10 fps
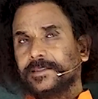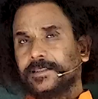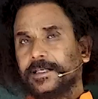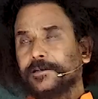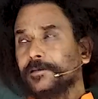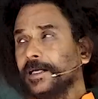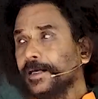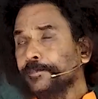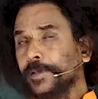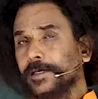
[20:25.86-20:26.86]
Try to
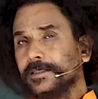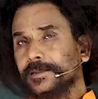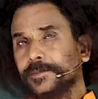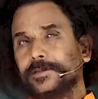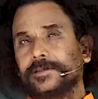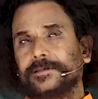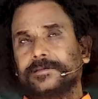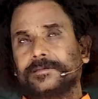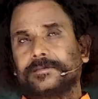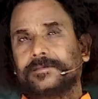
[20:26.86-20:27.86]
help plants more.
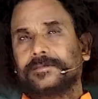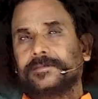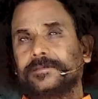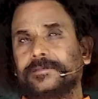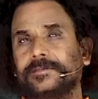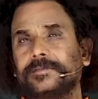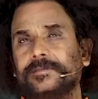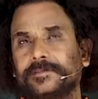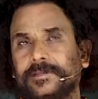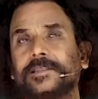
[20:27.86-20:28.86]

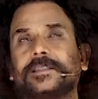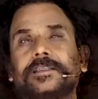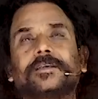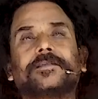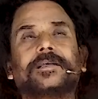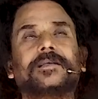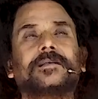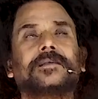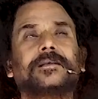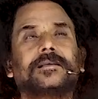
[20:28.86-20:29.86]
This is the
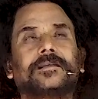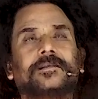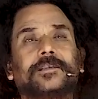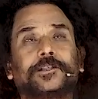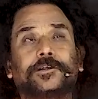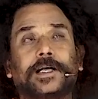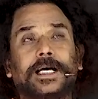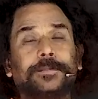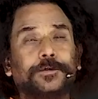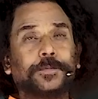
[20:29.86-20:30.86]
way. You
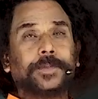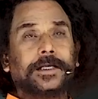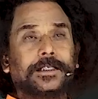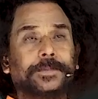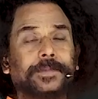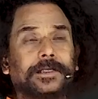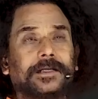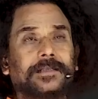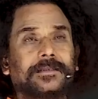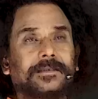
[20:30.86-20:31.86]
have to practice
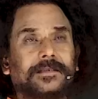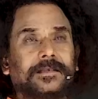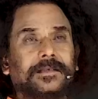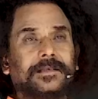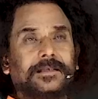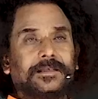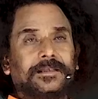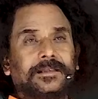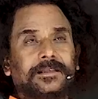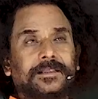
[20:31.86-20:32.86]
because
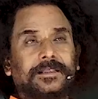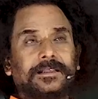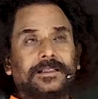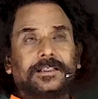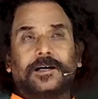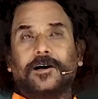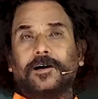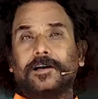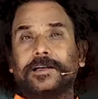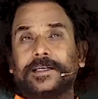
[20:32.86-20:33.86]
the
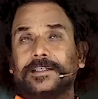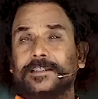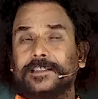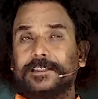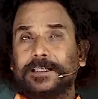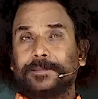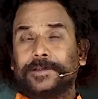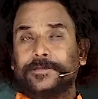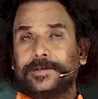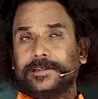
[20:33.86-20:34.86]
all nations of
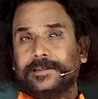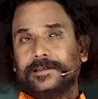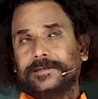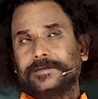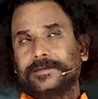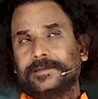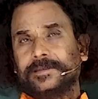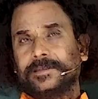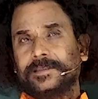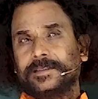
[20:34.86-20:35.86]
the world,
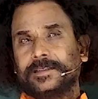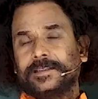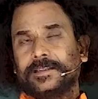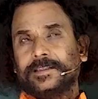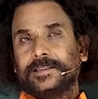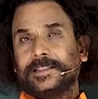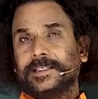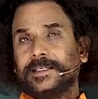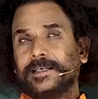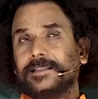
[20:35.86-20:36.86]

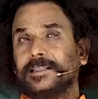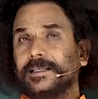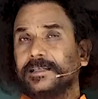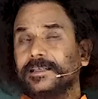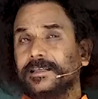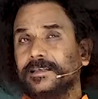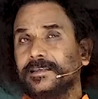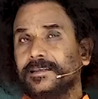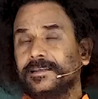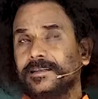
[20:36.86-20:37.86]
they are
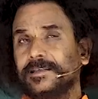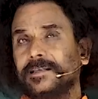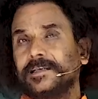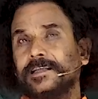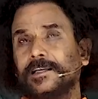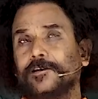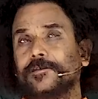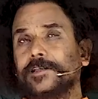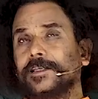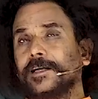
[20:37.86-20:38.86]
thinking, now
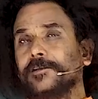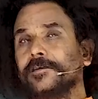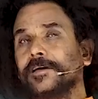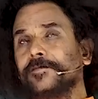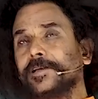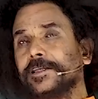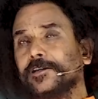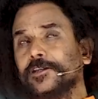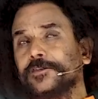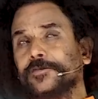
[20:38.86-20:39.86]
Kriya Yoga will
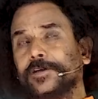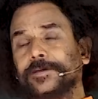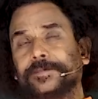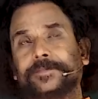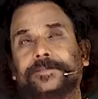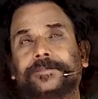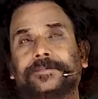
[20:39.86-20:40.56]
transform.